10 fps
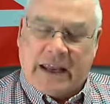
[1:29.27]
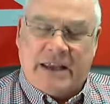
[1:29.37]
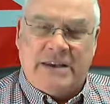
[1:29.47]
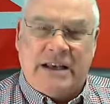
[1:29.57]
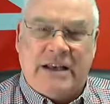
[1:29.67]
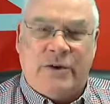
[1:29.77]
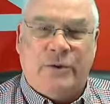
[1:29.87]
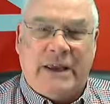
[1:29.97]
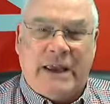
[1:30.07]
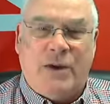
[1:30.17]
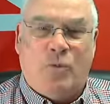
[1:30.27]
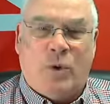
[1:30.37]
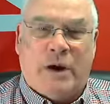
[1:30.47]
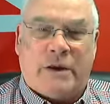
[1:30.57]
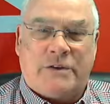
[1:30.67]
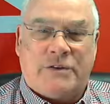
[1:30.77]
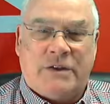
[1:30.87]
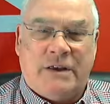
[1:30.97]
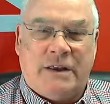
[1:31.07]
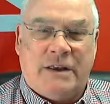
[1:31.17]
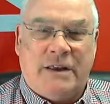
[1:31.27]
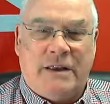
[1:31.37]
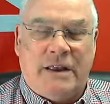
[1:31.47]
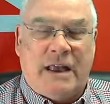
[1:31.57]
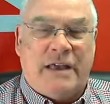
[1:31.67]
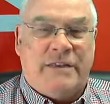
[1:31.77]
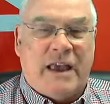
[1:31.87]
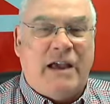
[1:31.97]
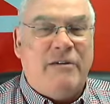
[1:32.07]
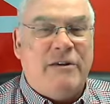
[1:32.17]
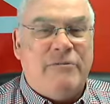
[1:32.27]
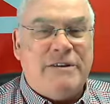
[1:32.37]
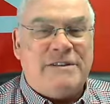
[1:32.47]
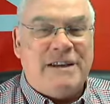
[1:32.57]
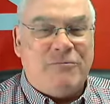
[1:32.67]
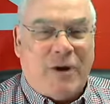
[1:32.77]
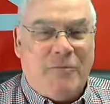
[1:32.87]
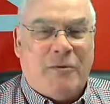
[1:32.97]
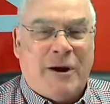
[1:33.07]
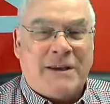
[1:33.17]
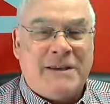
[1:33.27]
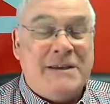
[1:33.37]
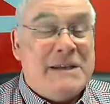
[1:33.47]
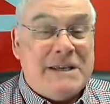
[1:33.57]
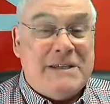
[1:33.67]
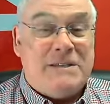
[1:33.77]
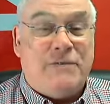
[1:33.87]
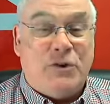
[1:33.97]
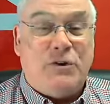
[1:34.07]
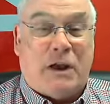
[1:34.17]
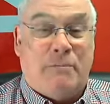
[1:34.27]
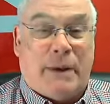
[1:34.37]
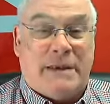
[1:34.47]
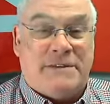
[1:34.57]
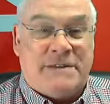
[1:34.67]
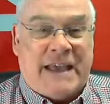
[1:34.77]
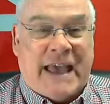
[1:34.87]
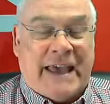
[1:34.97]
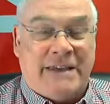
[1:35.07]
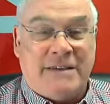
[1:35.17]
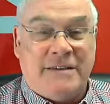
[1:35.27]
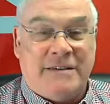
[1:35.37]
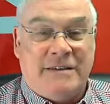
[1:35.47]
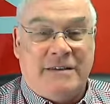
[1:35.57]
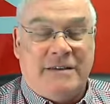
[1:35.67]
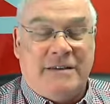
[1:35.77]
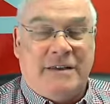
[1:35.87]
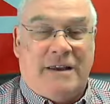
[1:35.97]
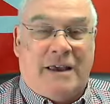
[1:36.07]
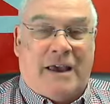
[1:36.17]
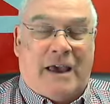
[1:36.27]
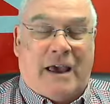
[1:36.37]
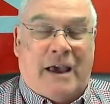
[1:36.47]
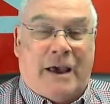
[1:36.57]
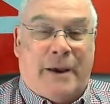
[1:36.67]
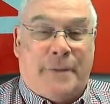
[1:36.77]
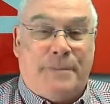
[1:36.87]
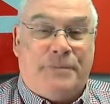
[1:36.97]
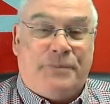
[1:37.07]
I can tell you it works. And the only reason it won't work is if you don't place the ad.